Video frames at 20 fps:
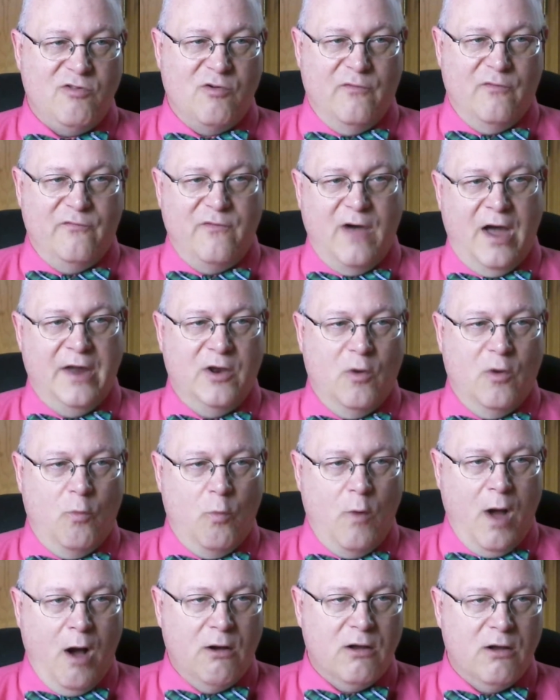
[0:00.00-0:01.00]
You'll find a
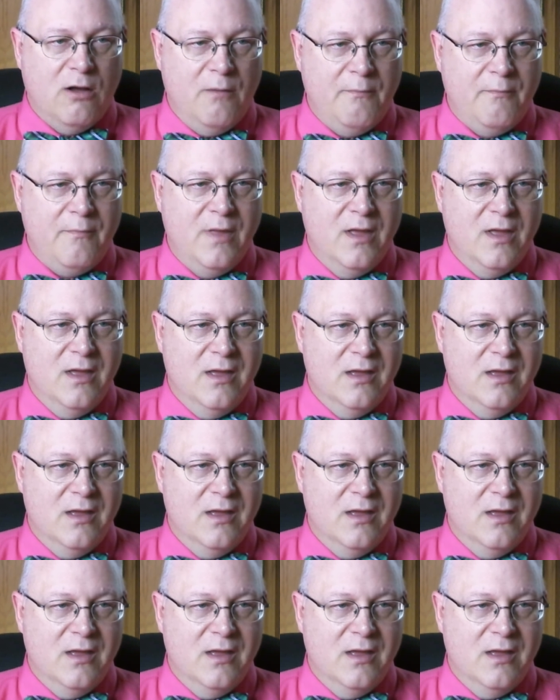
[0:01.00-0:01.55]
welcome.